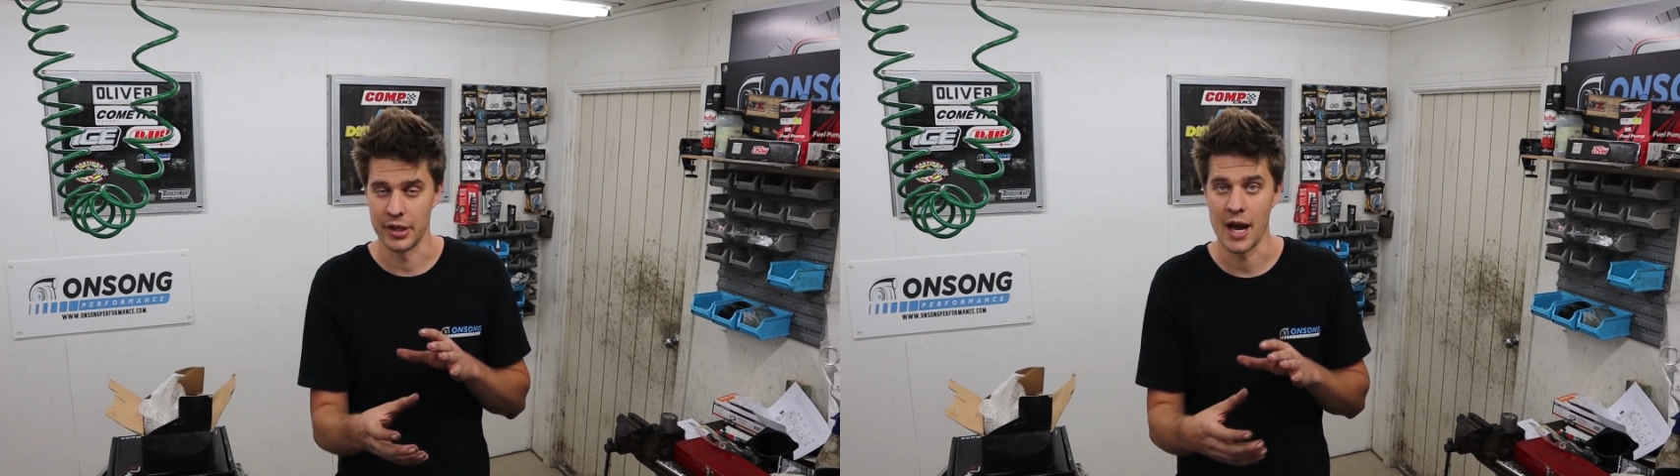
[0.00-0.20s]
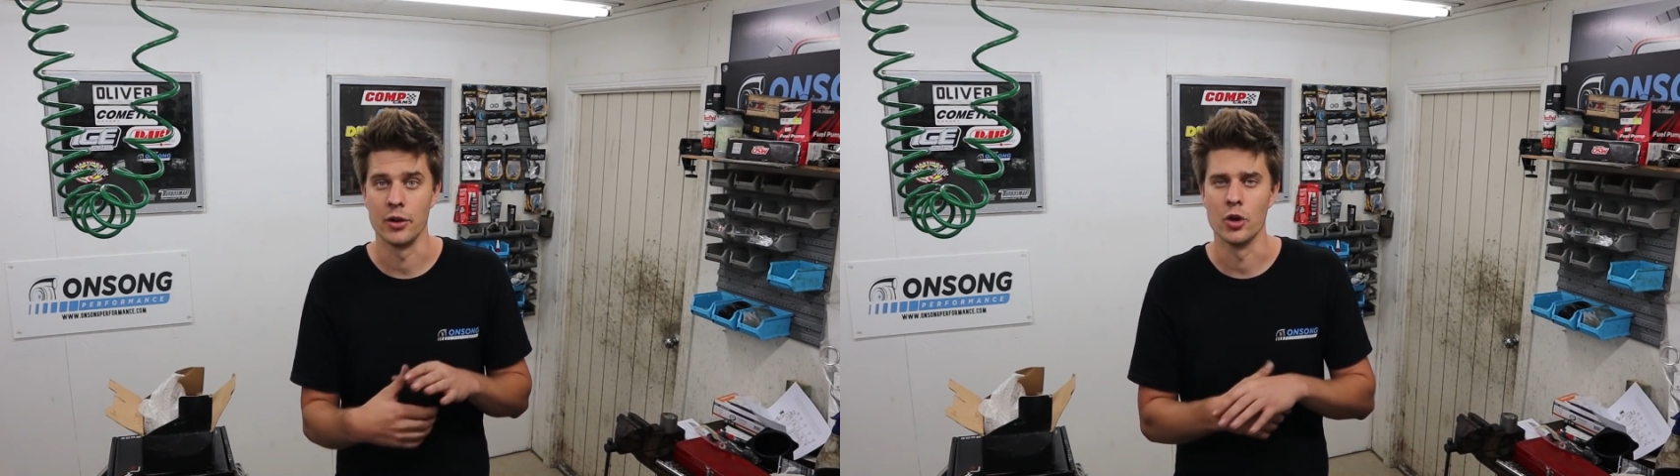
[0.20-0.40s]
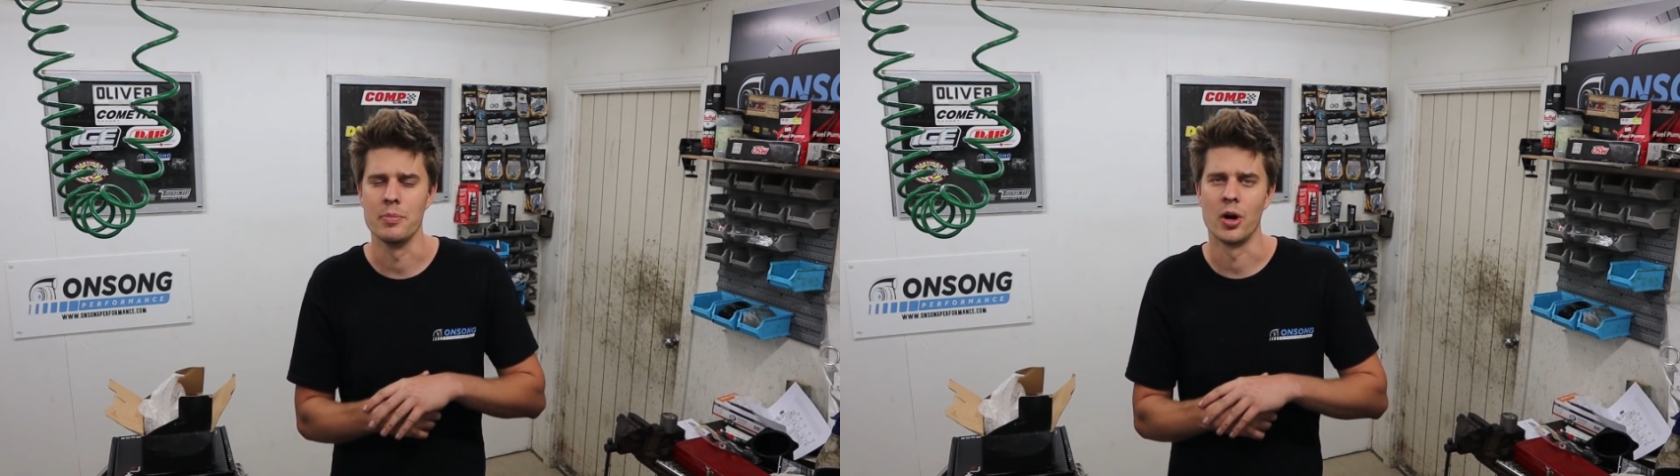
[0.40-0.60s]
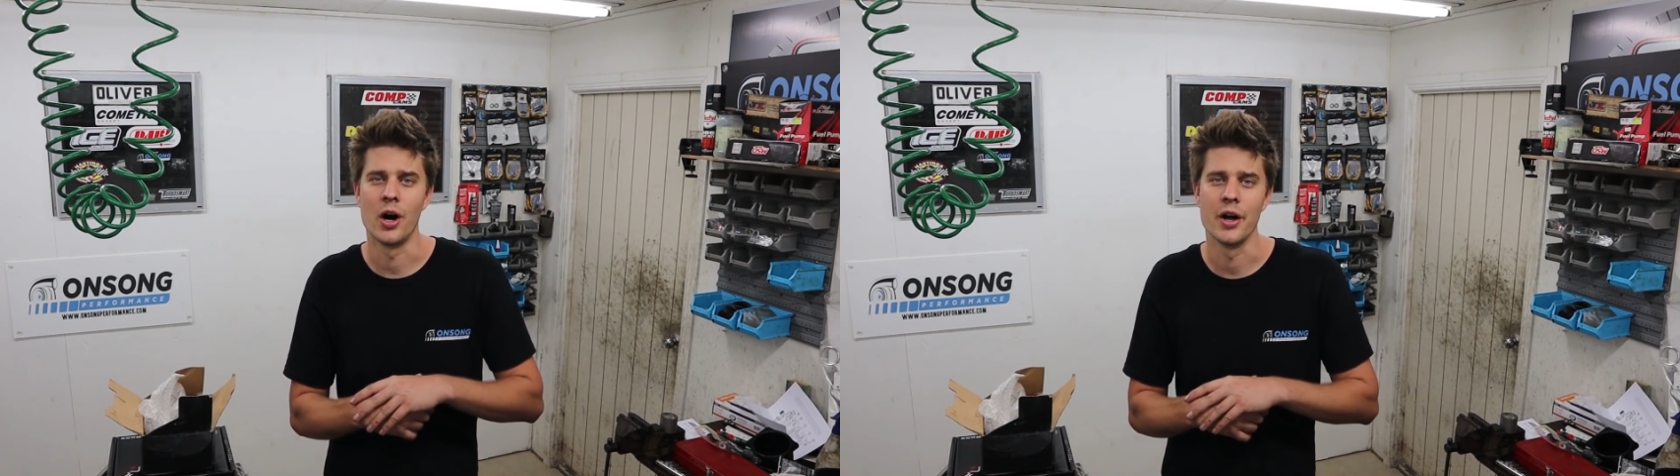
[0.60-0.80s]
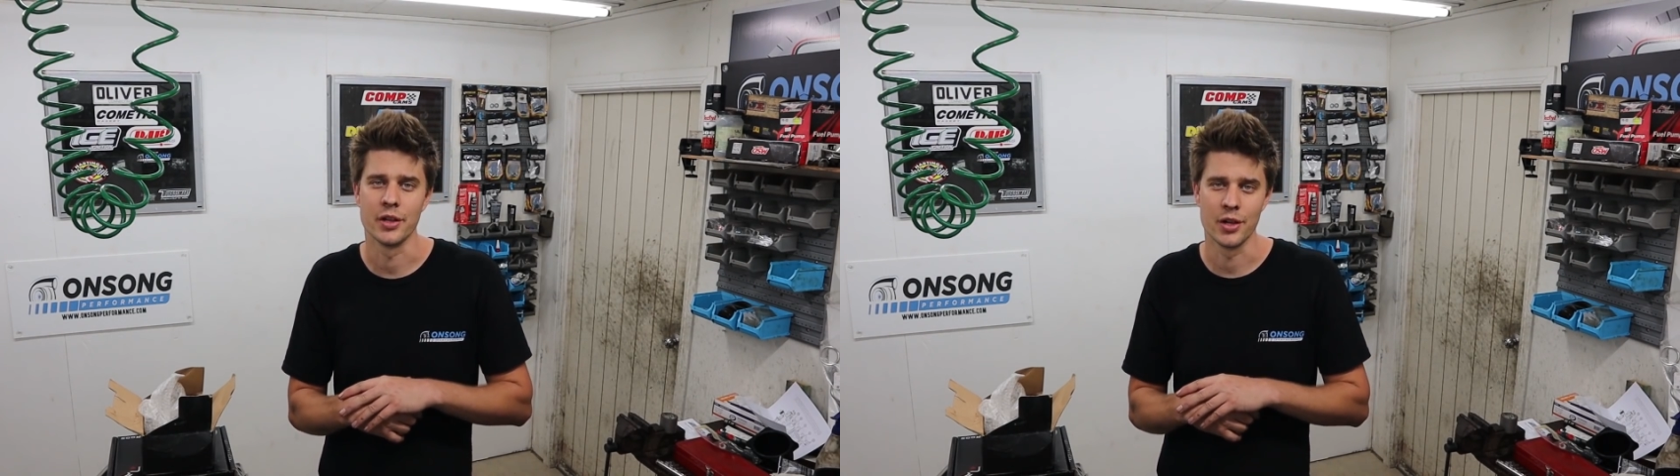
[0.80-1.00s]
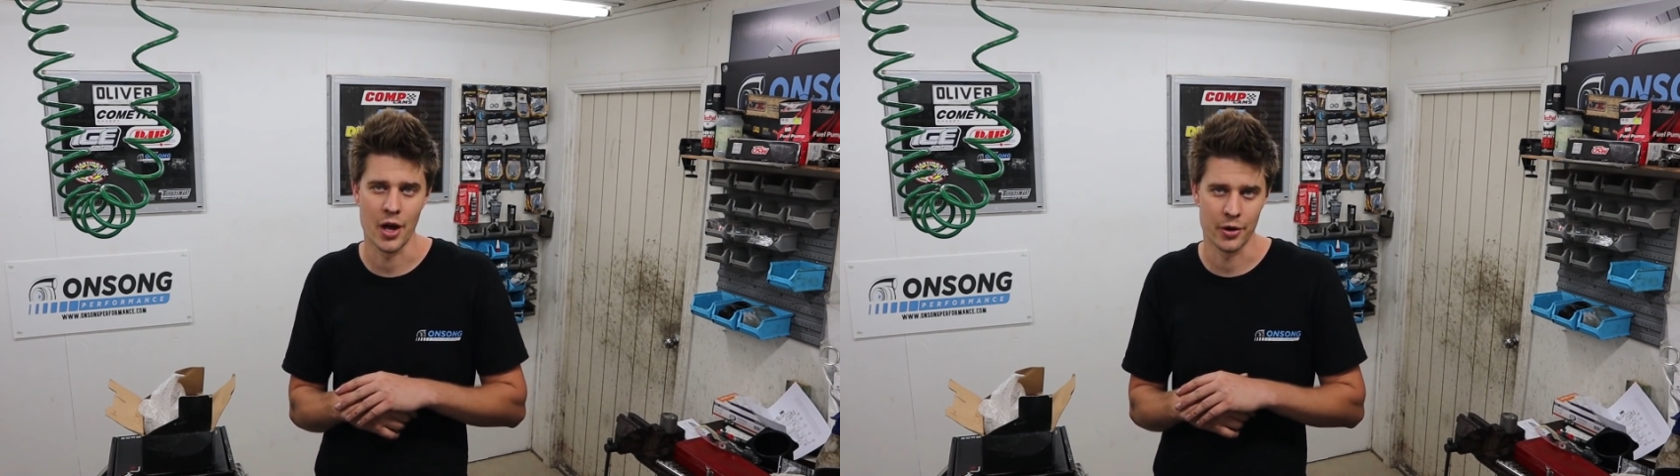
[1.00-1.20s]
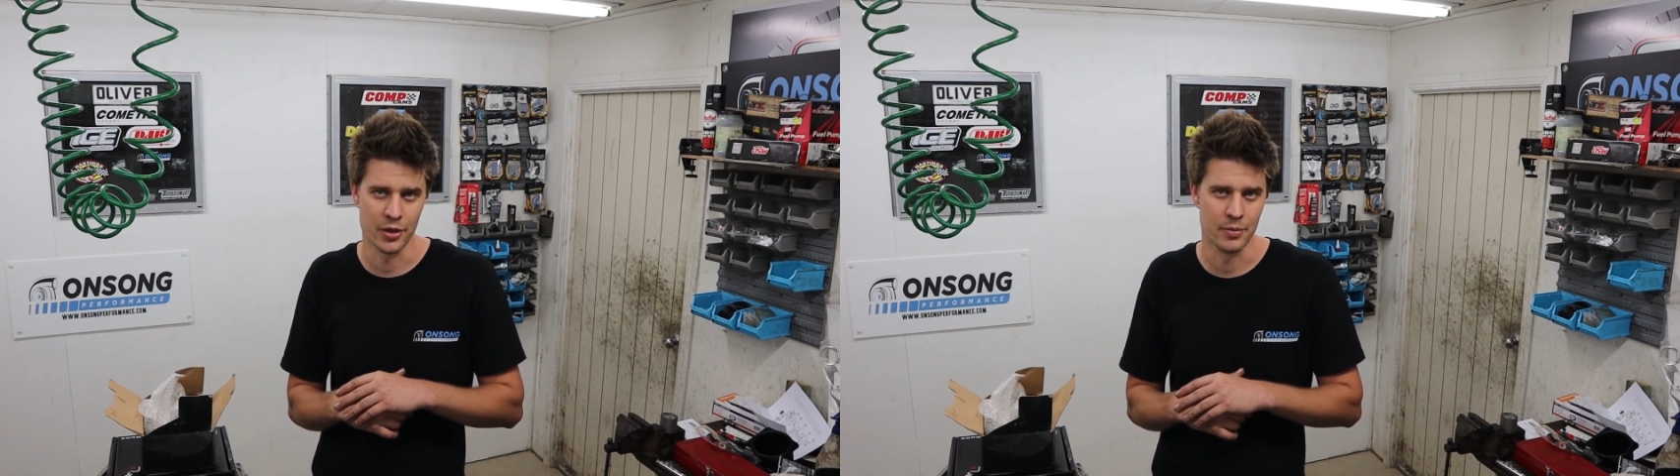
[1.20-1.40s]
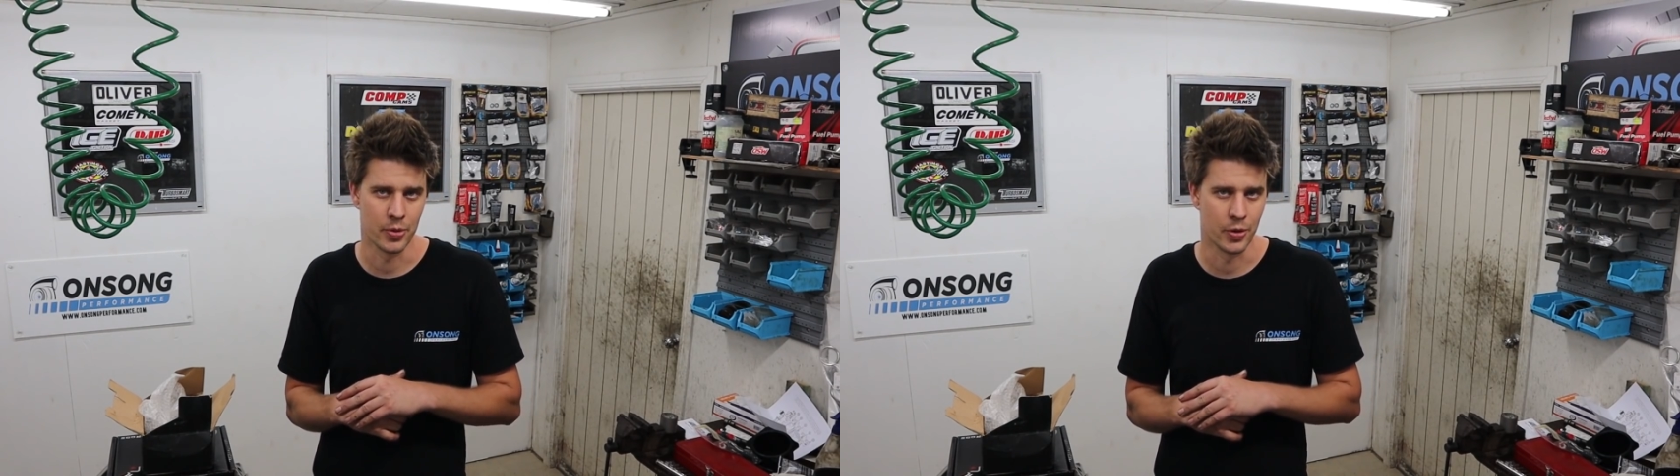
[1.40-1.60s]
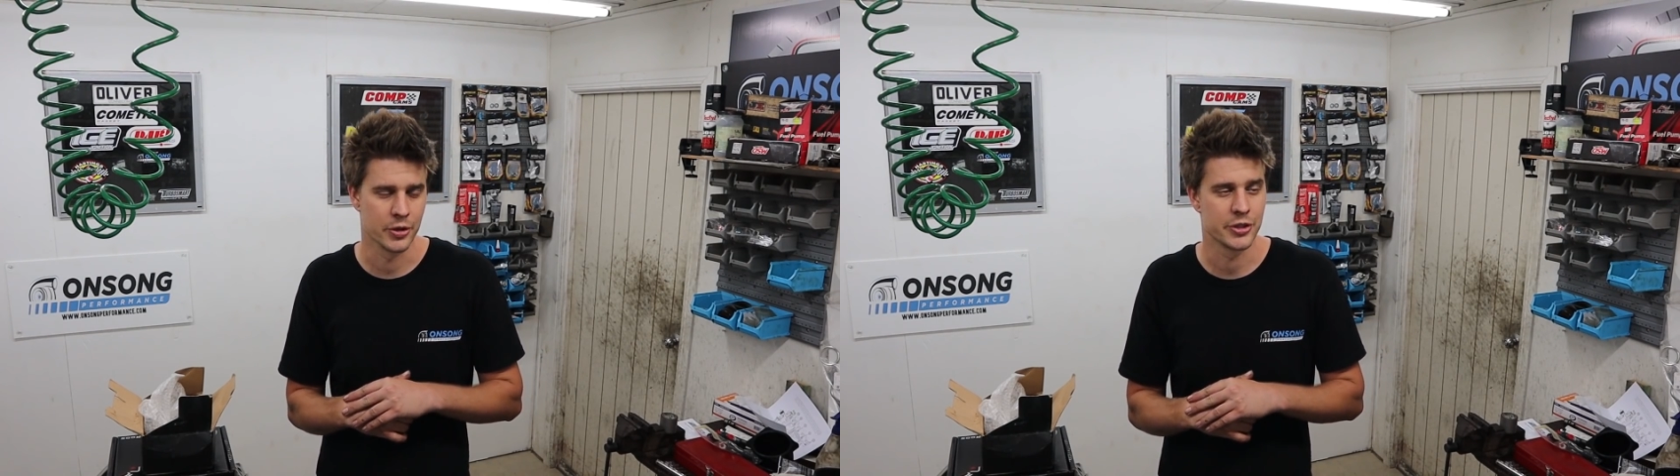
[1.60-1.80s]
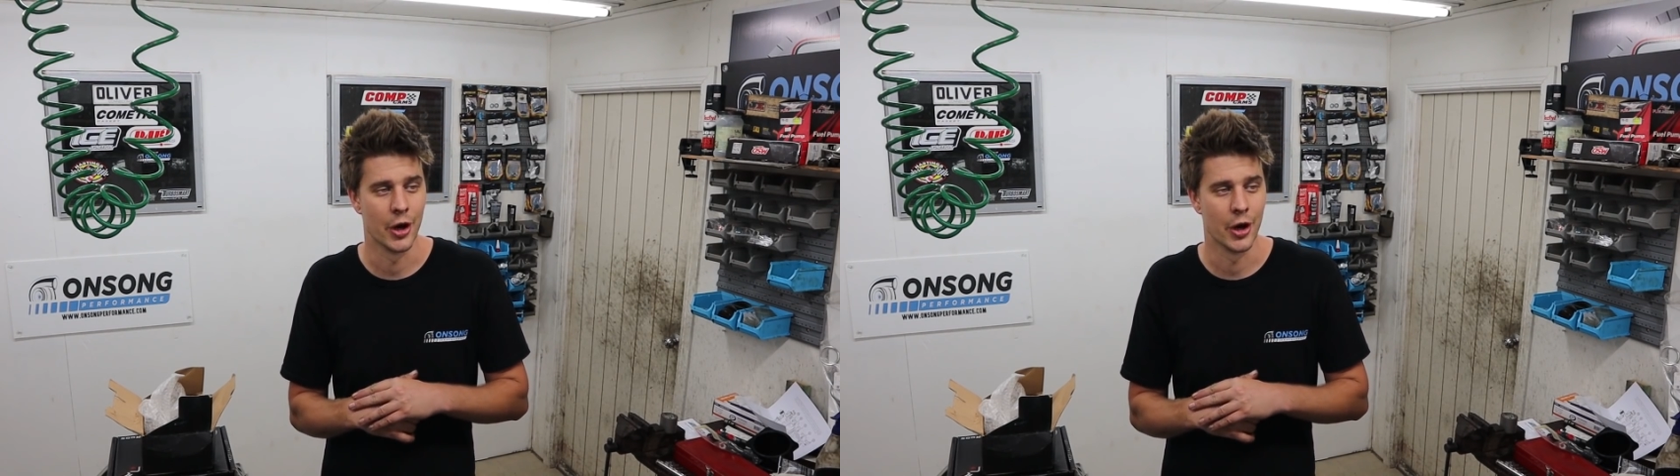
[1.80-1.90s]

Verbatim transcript: the alloy behind the liner and the bore.